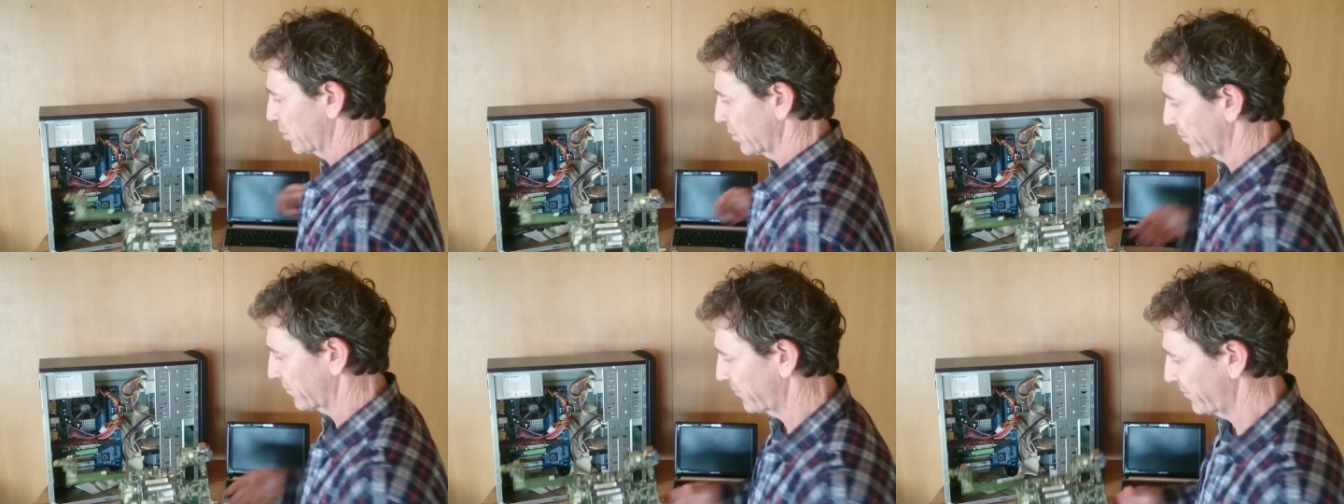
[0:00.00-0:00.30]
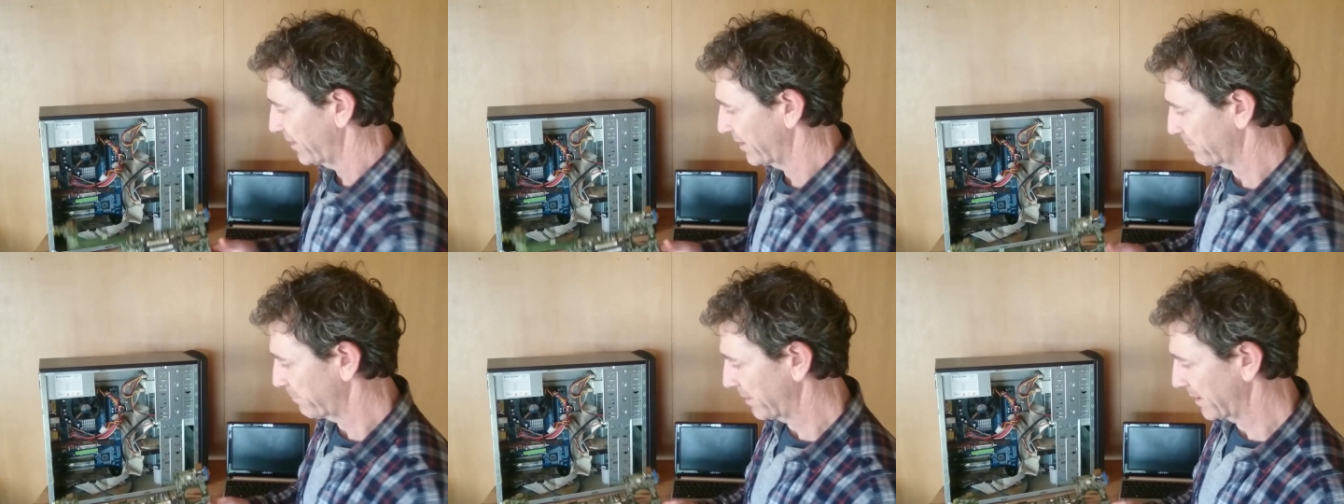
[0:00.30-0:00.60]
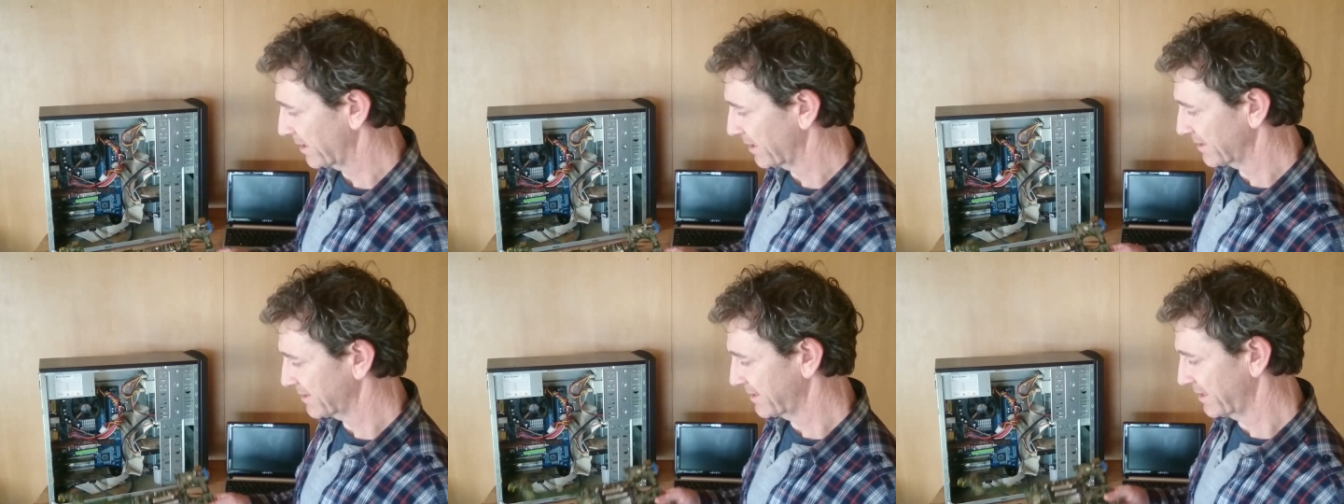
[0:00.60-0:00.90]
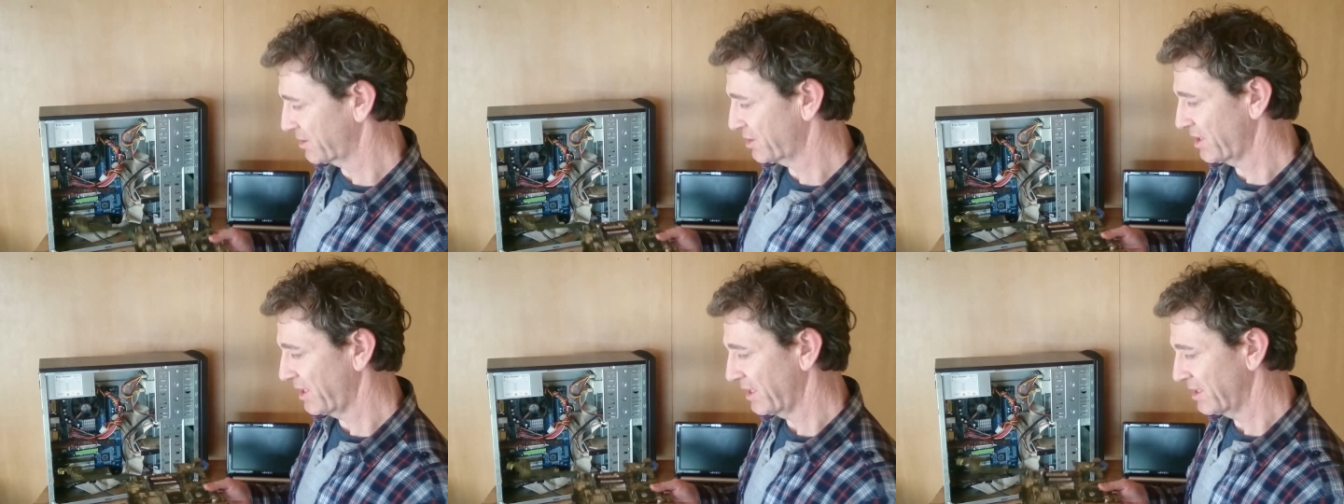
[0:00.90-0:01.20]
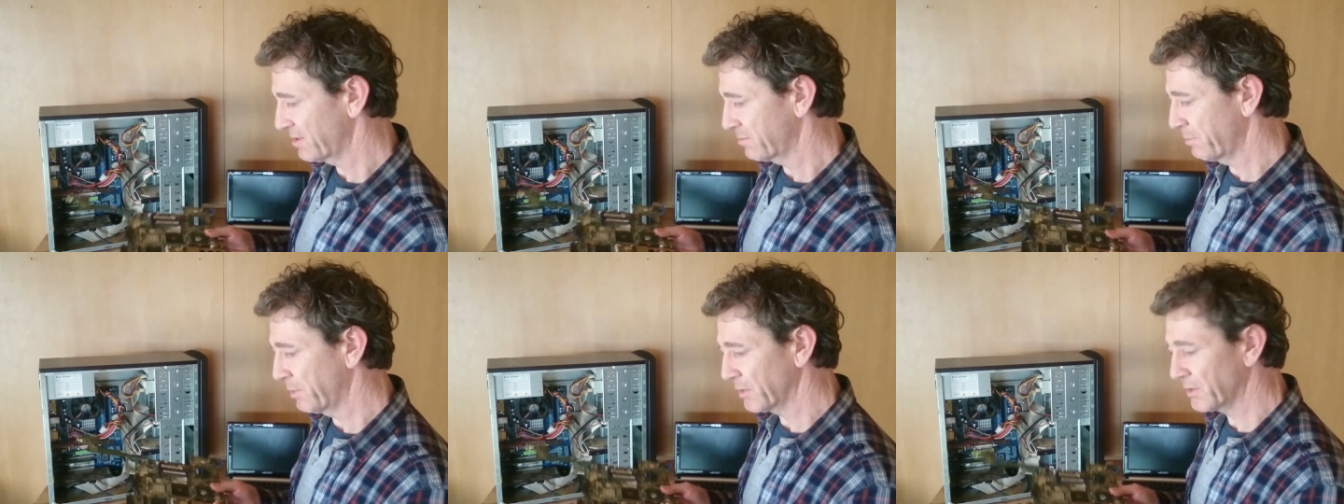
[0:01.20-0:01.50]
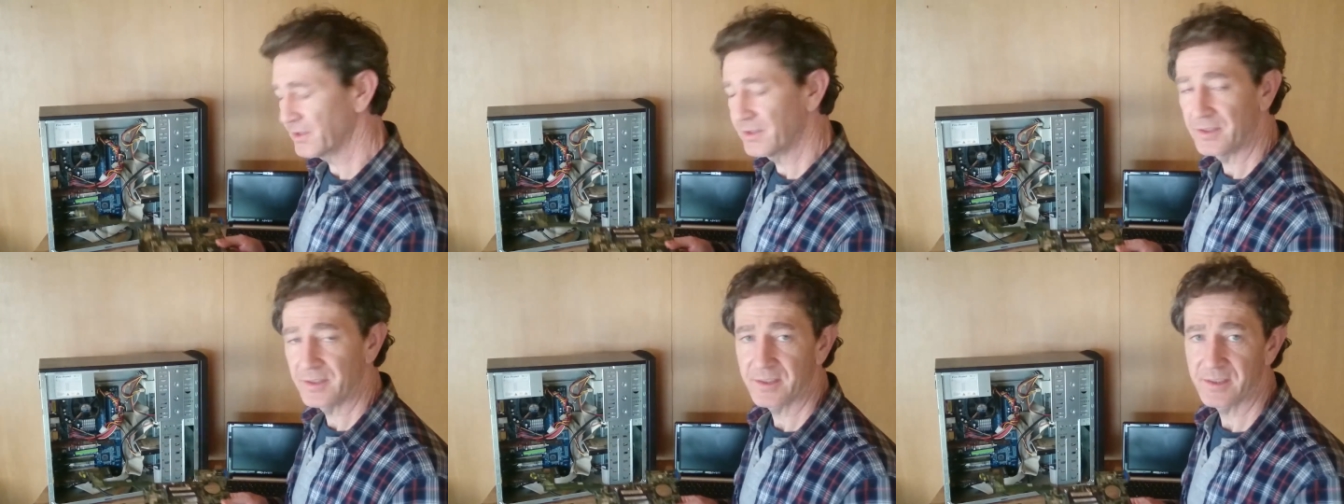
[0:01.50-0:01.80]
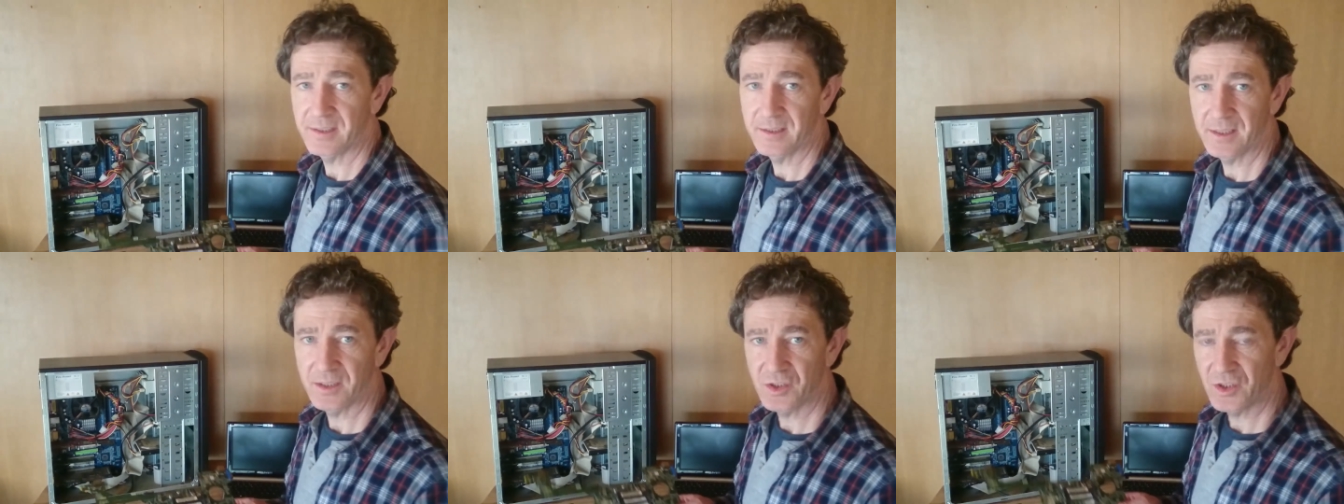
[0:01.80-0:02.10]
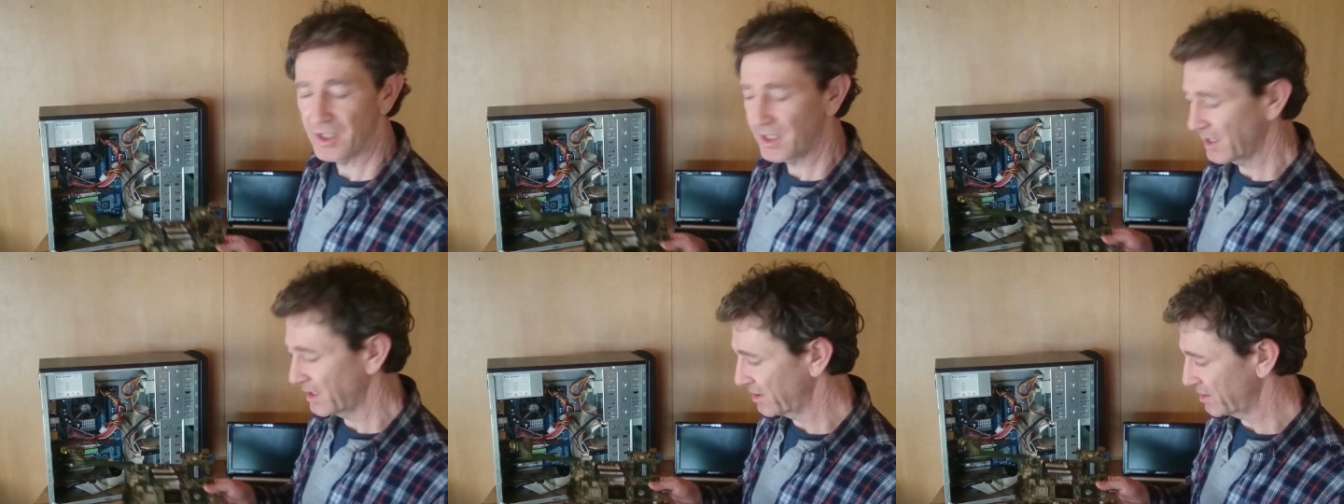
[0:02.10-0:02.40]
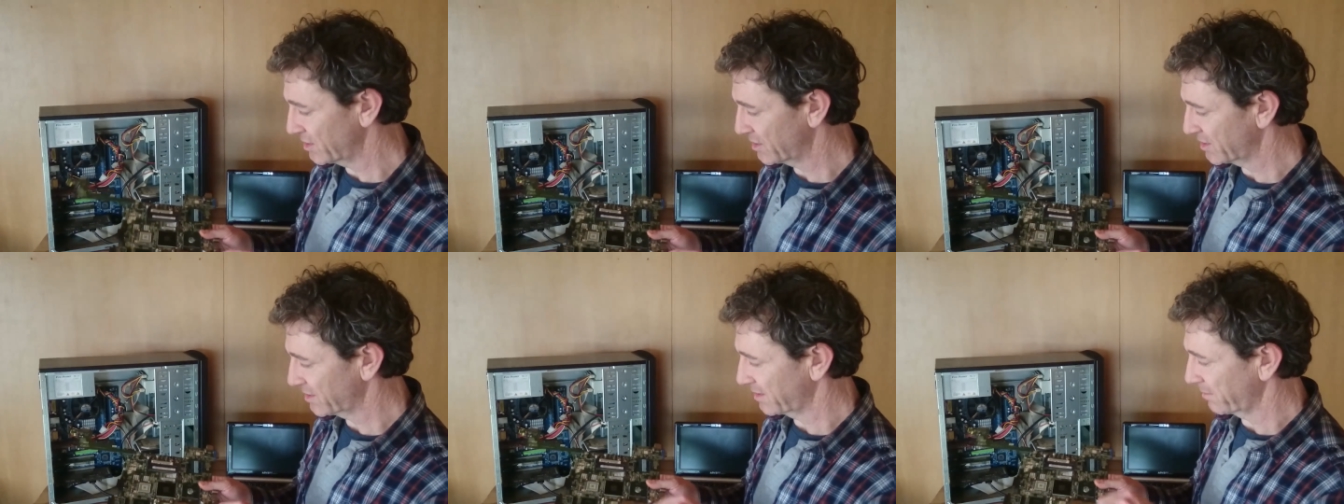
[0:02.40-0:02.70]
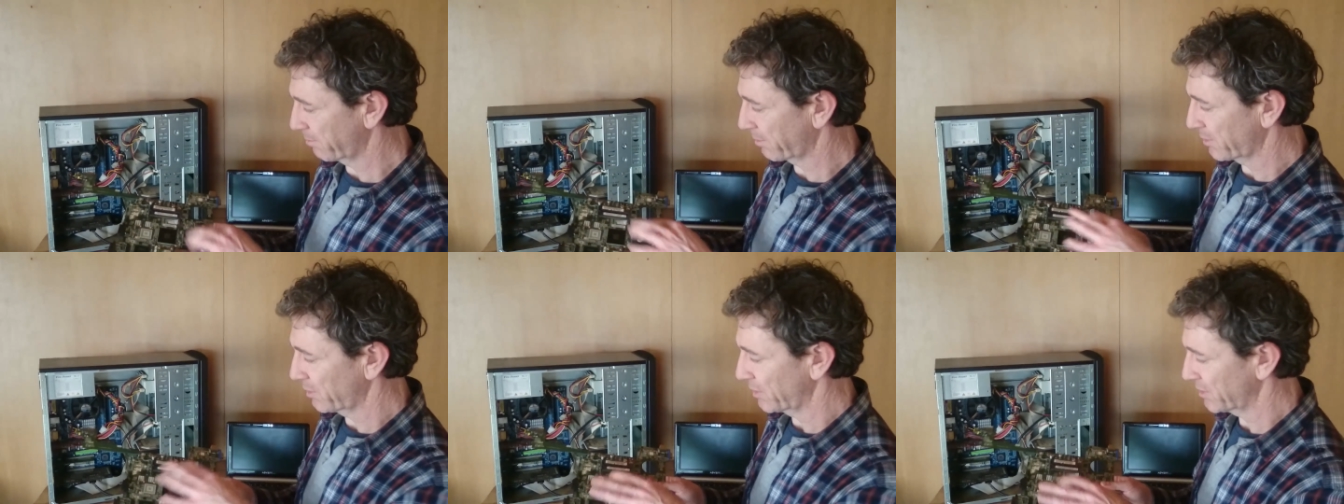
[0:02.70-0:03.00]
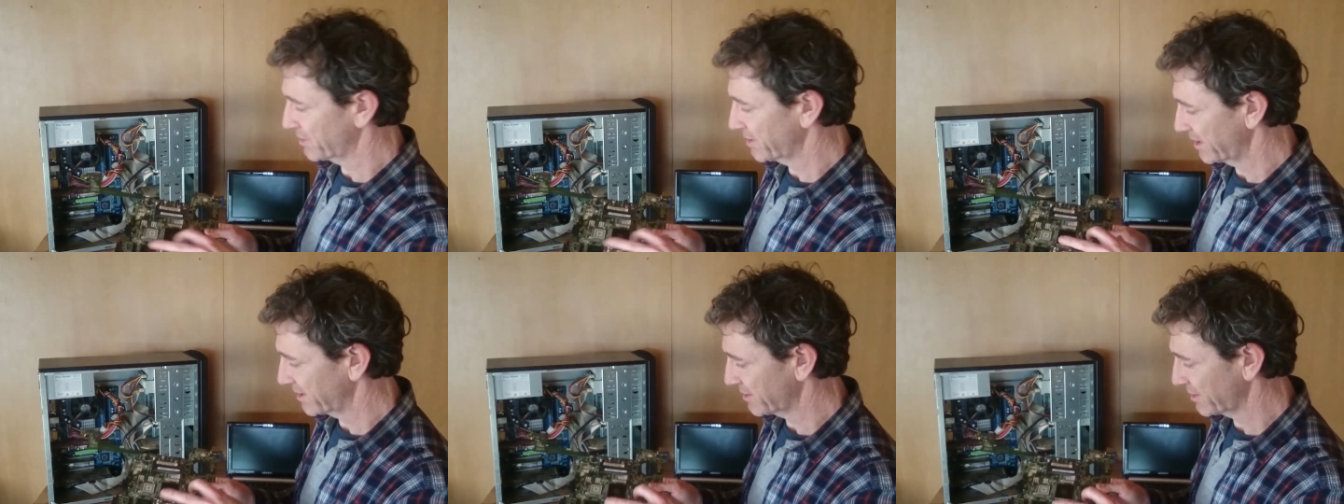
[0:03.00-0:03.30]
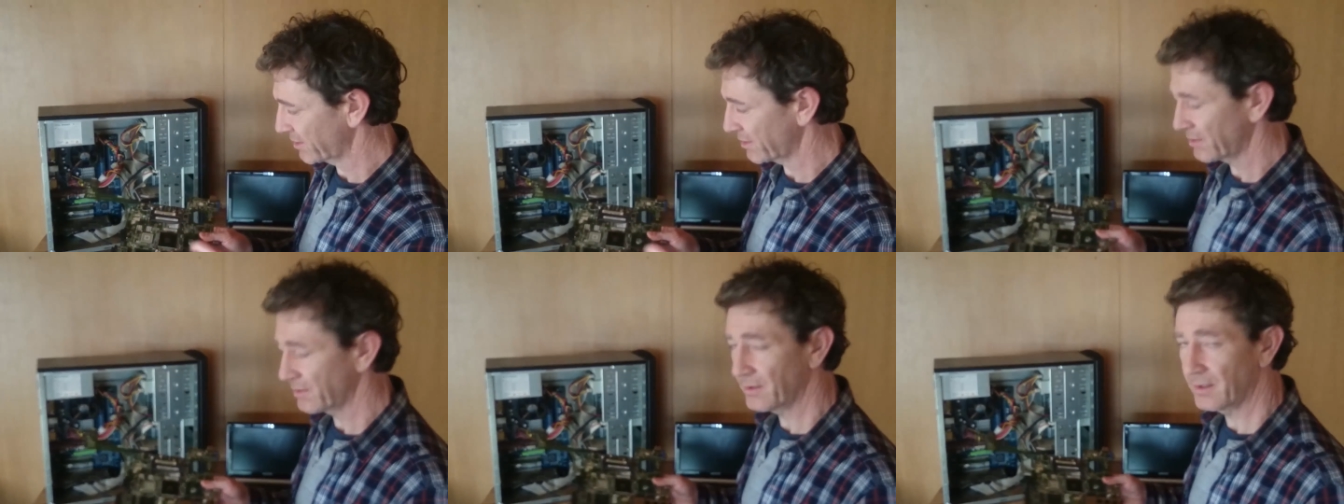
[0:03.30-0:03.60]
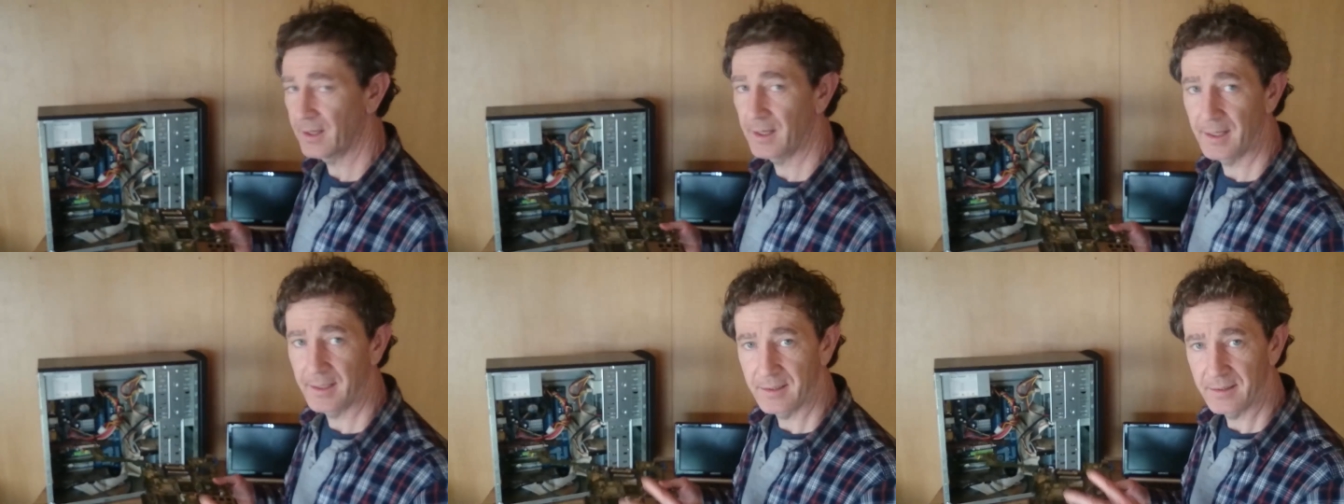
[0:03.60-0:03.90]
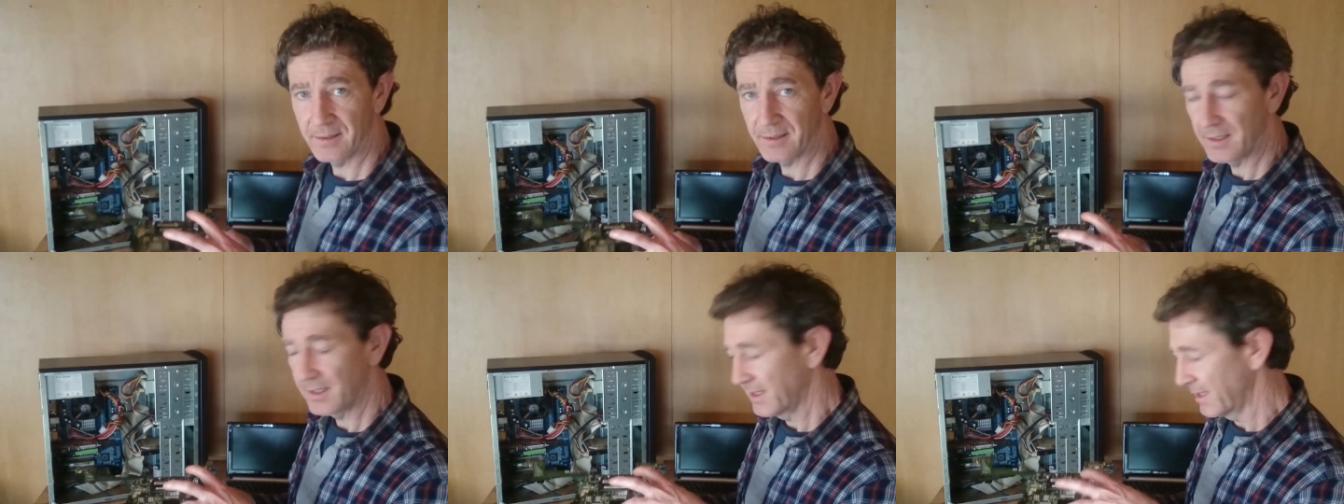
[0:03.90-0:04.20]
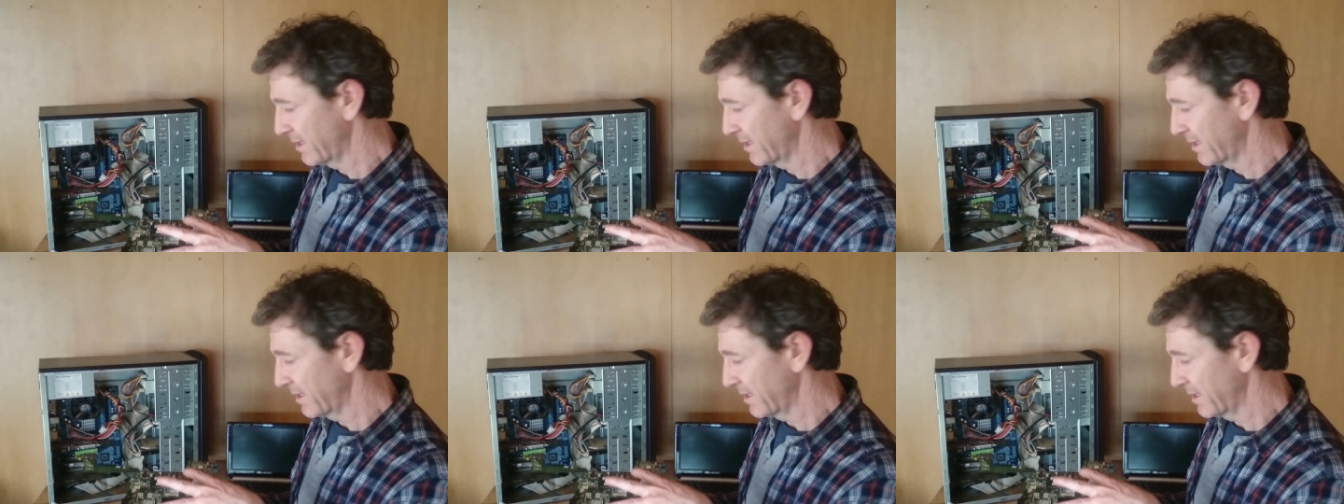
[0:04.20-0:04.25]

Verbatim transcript: won't fit because they change buttons and they change the processor and